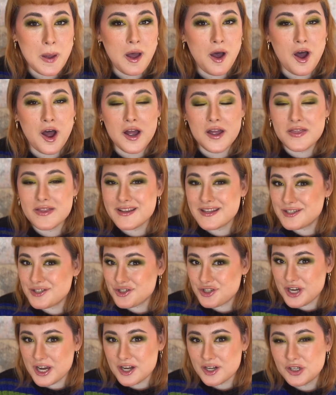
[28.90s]
On this
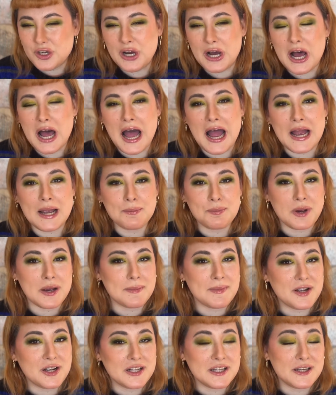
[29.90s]
channel, I
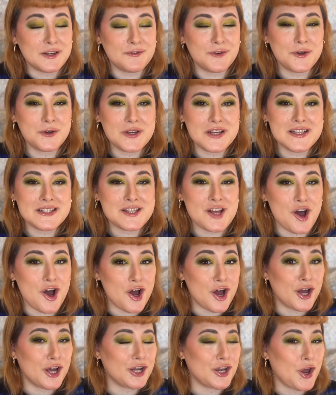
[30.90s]
primarily focus
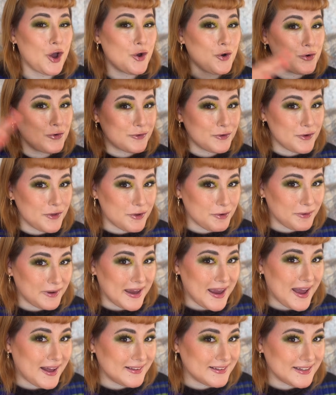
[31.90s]
on Over the
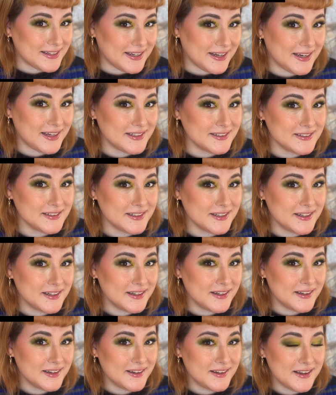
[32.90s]
Reality,
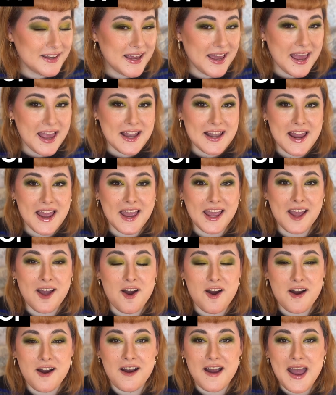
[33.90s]
an
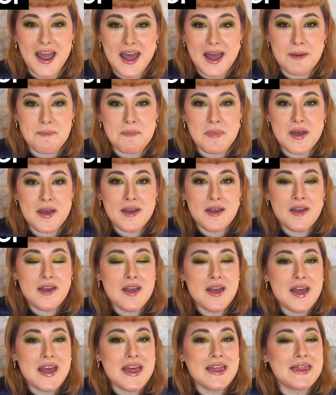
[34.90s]
AR app
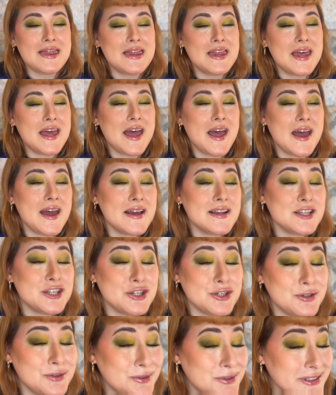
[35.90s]
that
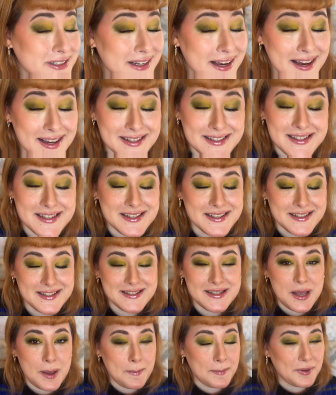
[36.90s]
utilizes
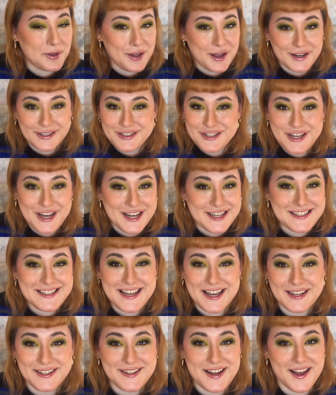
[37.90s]
blockchain
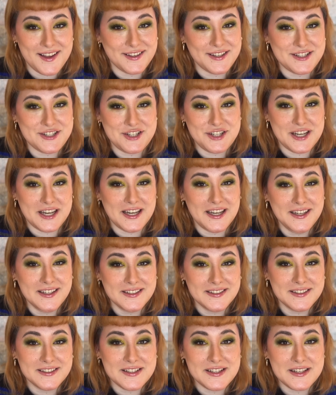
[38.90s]
technology.
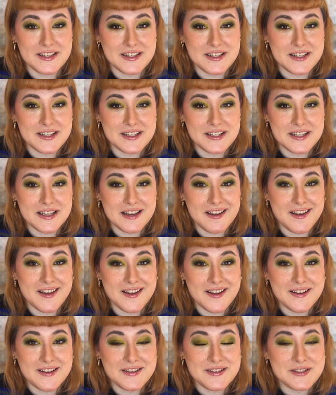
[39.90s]

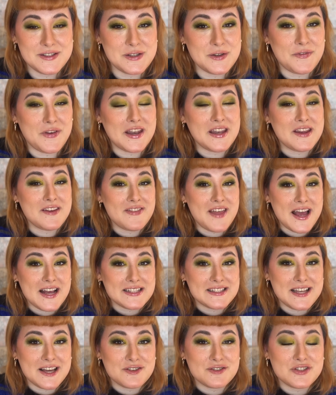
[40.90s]
So if any of that
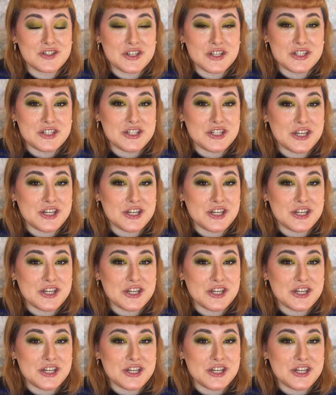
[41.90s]
sounds good to